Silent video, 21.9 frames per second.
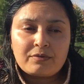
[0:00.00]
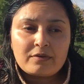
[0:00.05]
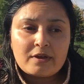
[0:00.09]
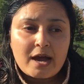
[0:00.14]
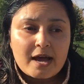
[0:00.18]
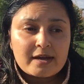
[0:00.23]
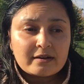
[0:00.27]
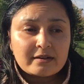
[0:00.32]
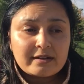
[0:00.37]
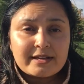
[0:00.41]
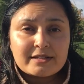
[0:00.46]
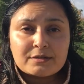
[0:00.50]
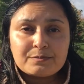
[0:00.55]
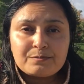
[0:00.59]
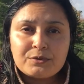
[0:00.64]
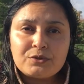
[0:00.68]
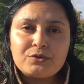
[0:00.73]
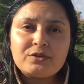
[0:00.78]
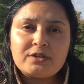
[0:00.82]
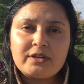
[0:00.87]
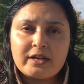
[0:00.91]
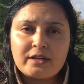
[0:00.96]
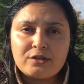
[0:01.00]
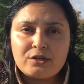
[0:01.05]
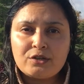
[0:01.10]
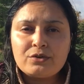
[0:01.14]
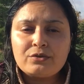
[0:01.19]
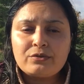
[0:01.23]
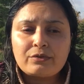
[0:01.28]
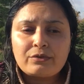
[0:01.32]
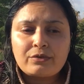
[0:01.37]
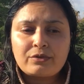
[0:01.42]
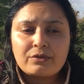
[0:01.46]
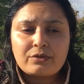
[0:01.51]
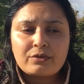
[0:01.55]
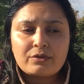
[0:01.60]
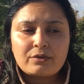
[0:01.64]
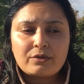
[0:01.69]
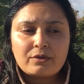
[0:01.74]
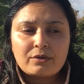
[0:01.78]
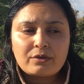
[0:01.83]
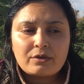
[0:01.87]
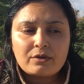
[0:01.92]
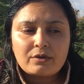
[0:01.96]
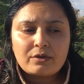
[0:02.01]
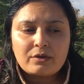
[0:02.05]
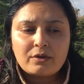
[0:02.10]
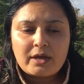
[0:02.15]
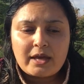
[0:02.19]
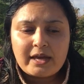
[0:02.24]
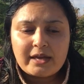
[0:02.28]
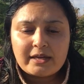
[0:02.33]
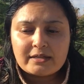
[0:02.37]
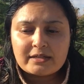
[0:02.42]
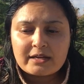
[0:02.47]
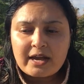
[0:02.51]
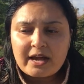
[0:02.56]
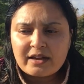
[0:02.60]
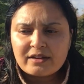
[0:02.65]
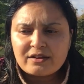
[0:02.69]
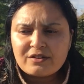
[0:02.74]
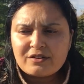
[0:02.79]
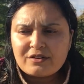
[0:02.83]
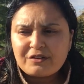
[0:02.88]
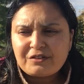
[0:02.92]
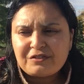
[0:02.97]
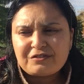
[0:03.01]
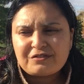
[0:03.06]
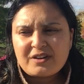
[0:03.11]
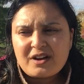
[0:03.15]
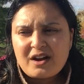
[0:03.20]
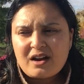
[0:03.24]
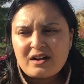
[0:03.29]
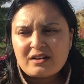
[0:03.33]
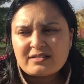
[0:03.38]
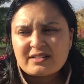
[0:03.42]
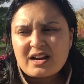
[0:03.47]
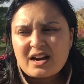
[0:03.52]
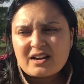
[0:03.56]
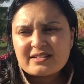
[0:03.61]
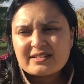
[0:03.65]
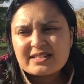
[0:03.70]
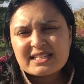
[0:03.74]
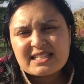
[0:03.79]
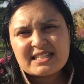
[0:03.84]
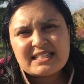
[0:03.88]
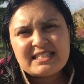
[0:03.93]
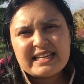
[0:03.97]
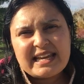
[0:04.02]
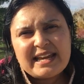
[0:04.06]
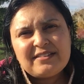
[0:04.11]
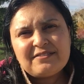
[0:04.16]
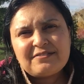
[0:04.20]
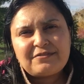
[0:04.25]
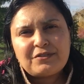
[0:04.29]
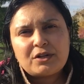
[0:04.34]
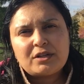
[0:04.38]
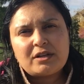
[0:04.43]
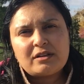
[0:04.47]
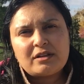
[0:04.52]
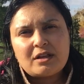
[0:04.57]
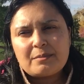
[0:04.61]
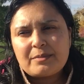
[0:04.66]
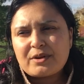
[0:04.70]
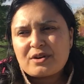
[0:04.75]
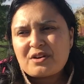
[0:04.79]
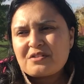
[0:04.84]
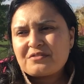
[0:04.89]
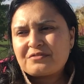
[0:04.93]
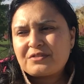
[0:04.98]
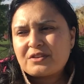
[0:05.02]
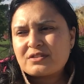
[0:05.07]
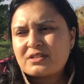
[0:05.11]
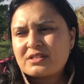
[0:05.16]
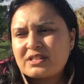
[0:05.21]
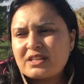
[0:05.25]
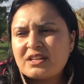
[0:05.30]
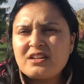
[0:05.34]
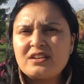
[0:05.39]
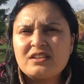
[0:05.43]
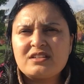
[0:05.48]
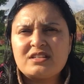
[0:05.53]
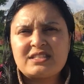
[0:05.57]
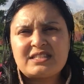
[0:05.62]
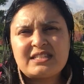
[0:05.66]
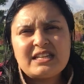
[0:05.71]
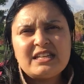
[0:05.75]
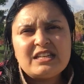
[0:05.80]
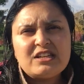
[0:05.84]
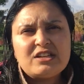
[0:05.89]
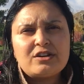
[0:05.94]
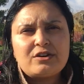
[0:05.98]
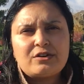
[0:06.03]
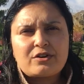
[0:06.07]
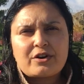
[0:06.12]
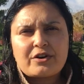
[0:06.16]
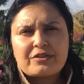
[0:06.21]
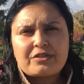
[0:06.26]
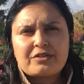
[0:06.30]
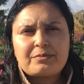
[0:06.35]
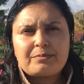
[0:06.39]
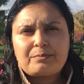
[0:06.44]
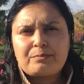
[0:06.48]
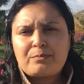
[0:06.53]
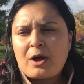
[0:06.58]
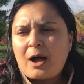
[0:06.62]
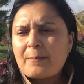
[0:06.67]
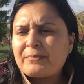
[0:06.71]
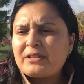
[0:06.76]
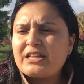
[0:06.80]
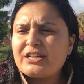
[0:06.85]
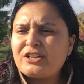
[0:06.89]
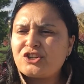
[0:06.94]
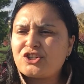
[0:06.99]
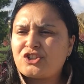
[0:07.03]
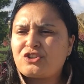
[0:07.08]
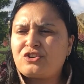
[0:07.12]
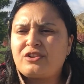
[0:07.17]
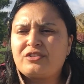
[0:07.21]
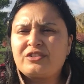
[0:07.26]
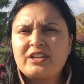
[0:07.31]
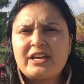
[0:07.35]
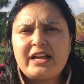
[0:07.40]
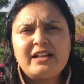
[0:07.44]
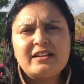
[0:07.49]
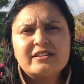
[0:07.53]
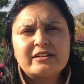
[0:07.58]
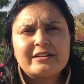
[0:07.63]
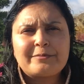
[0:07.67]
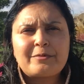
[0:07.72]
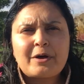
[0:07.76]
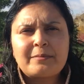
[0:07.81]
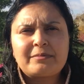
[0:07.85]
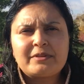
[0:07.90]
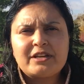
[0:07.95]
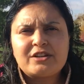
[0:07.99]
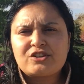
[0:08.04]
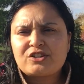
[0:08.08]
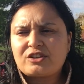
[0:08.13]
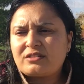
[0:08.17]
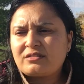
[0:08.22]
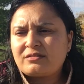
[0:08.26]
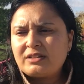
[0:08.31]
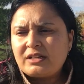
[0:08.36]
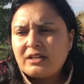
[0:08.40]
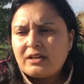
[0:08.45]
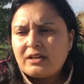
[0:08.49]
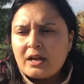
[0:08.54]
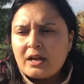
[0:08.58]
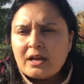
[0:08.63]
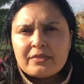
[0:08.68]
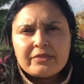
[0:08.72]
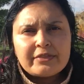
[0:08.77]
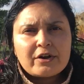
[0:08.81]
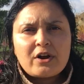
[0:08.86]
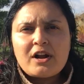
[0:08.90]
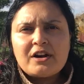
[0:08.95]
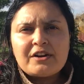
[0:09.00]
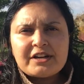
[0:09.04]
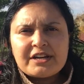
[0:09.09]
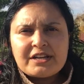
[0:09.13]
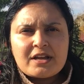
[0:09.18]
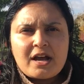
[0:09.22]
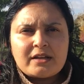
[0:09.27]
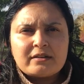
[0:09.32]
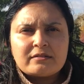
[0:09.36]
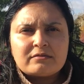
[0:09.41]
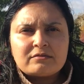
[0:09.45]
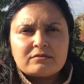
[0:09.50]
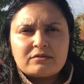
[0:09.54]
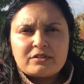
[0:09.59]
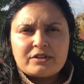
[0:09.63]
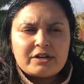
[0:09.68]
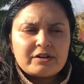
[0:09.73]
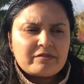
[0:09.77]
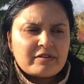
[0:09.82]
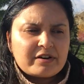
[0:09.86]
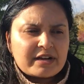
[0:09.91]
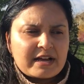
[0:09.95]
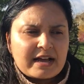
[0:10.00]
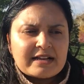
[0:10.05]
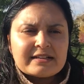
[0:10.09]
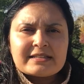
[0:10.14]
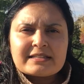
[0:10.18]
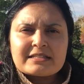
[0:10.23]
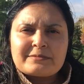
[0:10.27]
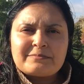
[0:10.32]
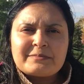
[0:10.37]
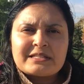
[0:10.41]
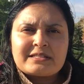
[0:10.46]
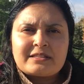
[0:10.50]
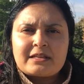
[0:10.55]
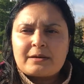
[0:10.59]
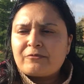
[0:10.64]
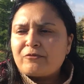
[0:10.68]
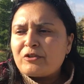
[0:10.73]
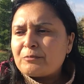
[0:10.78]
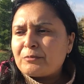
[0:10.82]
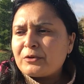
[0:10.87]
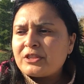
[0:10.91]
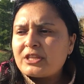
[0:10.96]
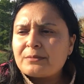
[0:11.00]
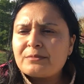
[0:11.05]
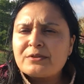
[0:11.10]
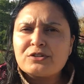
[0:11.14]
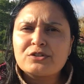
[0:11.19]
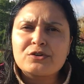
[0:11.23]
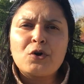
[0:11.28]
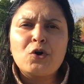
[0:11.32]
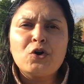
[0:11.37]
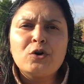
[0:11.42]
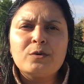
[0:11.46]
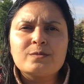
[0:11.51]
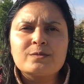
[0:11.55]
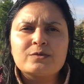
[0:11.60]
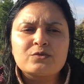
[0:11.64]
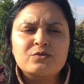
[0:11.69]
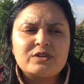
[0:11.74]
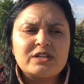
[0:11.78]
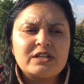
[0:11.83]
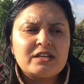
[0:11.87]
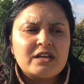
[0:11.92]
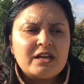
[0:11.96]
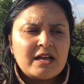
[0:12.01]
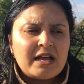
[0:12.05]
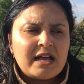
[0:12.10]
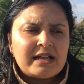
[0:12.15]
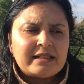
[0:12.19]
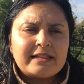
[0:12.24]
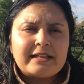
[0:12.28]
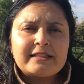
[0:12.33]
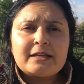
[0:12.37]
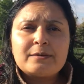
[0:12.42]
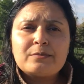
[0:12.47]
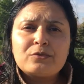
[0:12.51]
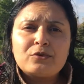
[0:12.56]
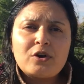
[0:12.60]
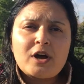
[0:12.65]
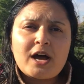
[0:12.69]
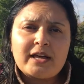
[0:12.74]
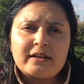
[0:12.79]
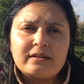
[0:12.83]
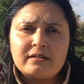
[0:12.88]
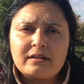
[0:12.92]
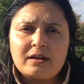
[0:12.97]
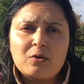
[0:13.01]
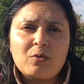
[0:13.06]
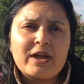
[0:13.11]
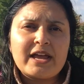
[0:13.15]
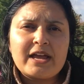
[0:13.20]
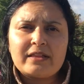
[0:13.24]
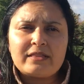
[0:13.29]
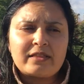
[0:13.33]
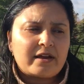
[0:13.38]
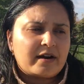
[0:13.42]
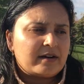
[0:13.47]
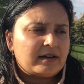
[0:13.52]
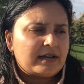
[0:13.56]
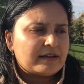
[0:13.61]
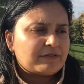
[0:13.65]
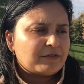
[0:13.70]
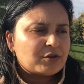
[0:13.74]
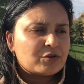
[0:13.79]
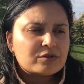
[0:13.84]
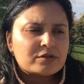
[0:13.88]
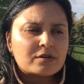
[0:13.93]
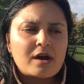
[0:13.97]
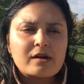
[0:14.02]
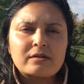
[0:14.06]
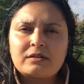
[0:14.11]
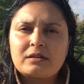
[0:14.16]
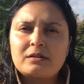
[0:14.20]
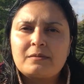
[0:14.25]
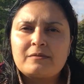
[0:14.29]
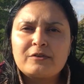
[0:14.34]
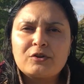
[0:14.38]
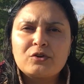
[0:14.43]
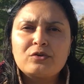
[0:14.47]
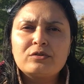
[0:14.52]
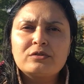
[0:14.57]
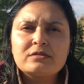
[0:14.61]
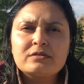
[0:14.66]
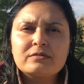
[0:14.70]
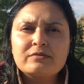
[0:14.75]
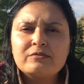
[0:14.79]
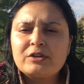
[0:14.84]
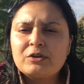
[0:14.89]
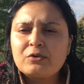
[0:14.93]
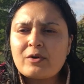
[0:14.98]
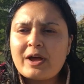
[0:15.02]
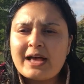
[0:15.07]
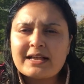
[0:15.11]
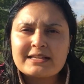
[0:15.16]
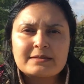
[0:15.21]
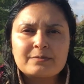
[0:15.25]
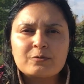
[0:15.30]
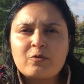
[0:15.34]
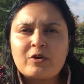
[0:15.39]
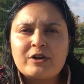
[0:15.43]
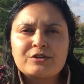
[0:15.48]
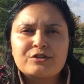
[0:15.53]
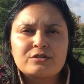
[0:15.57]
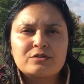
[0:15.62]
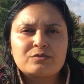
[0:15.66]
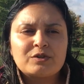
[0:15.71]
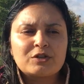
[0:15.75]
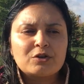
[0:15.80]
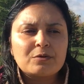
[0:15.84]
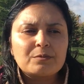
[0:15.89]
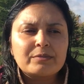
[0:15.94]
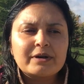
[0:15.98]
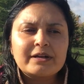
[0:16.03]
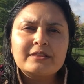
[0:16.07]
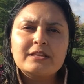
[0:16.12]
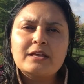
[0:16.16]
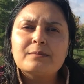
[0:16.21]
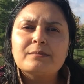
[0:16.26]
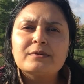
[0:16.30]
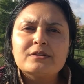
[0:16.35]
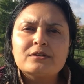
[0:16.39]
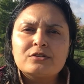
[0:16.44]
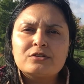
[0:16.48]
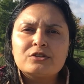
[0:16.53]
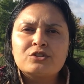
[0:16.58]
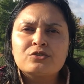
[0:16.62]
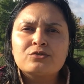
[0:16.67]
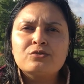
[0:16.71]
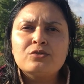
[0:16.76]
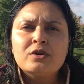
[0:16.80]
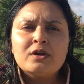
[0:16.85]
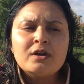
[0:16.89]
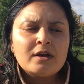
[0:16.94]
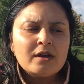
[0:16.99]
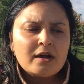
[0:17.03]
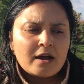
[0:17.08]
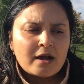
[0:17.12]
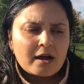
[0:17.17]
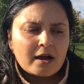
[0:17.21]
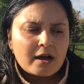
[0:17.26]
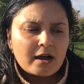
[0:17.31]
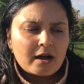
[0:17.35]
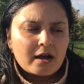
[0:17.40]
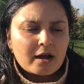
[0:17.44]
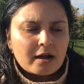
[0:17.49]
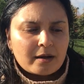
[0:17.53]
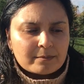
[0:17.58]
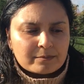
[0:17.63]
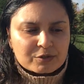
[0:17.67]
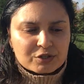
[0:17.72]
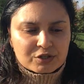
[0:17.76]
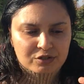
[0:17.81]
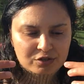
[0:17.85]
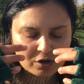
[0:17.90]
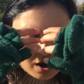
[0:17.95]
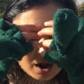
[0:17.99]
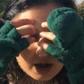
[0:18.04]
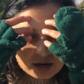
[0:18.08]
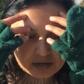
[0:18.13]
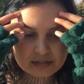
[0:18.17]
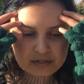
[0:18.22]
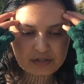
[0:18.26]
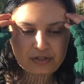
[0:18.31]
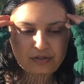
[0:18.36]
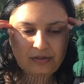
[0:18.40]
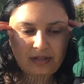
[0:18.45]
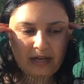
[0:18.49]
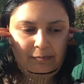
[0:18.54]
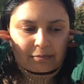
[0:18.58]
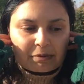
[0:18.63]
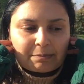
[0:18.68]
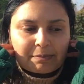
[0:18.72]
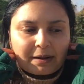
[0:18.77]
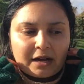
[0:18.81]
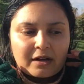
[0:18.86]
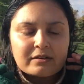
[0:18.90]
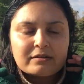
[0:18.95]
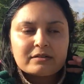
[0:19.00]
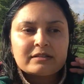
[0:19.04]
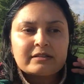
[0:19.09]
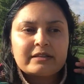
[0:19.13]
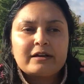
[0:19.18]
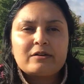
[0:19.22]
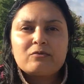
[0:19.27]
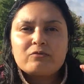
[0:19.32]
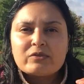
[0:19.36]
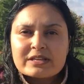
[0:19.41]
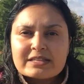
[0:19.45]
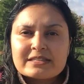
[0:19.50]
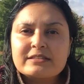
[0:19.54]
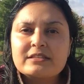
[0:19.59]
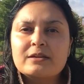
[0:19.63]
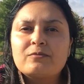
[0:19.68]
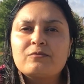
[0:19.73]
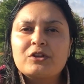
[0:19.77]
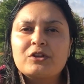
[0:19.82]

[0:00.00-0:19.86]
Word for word: We idolize beauty and youth, and kind of are disdainful a little bit of the senior population or the elderly population. They're already done. We can't dismiss them. We put them into homes. We let them rot away there. Like, we don't talk to them. We don't ask them questions. We don't bring them in to talk to them about their wisdom.